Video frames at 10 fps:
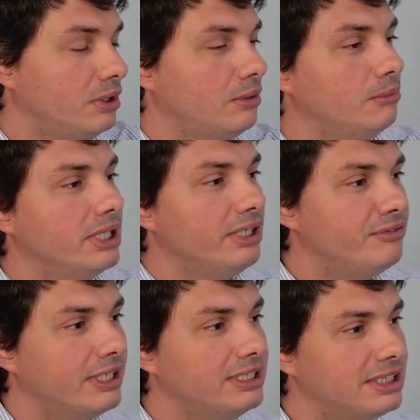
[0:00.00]
But if
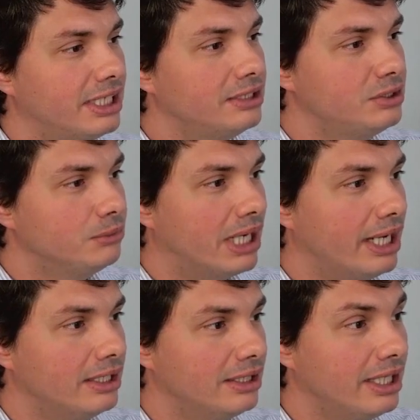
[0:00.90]
I decided to buy
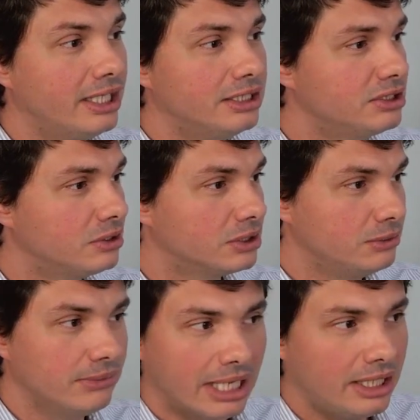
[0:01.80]
a lettuce or
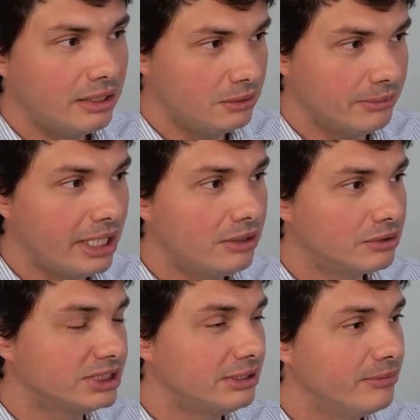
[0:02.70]
tomato or
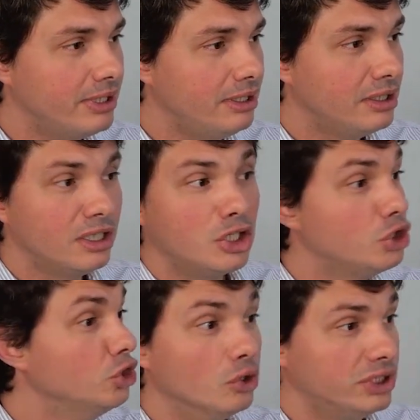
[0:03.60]
something,
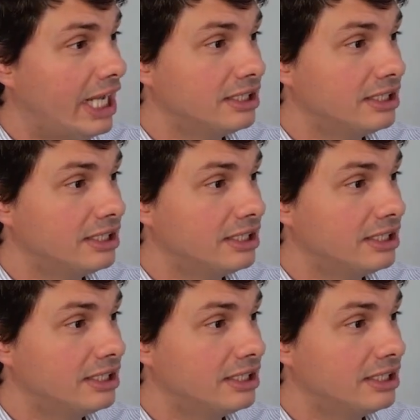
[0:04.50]
no tax.